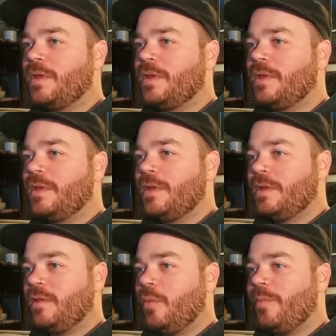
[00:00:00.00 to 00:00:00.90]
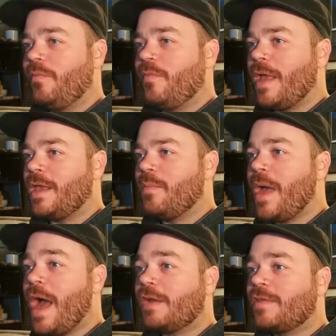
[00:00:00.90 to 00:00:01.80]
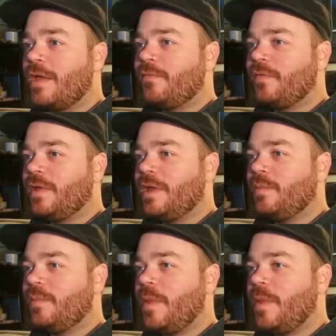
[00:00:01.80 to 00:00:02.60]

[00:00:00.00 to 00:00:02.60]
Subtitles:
Fakey backside flip.